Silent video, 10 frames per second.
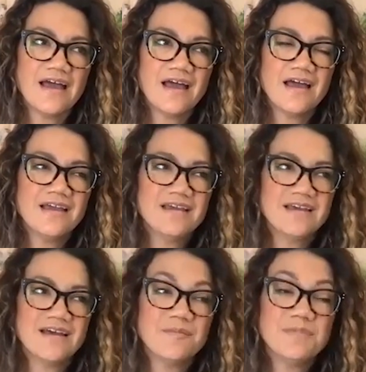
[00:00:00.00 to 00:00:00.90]
I
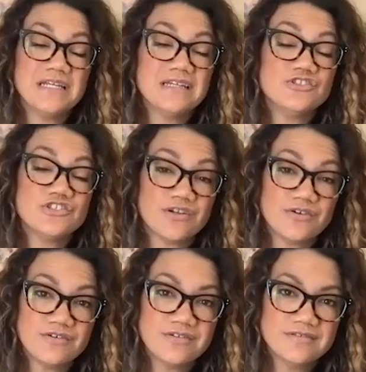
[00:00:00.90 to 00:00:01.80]
I mean in
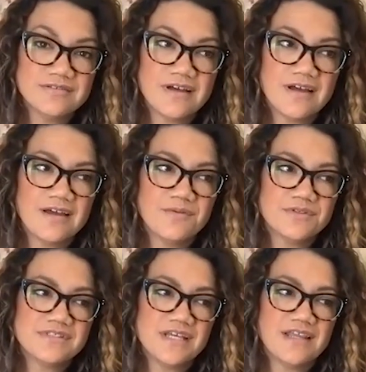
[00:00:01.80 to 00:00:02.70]
general, I
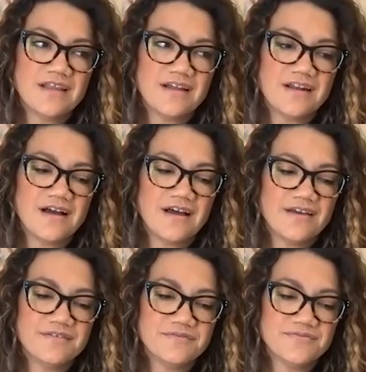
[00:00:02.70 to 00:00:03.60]
would say that
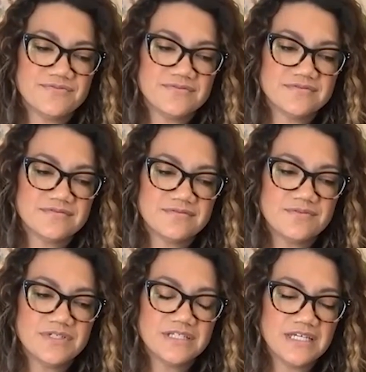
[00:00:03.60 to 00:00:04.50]
I've
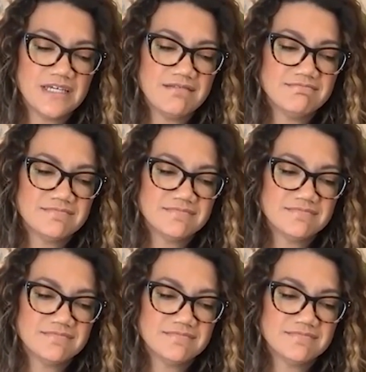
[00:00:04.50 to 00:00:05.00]
really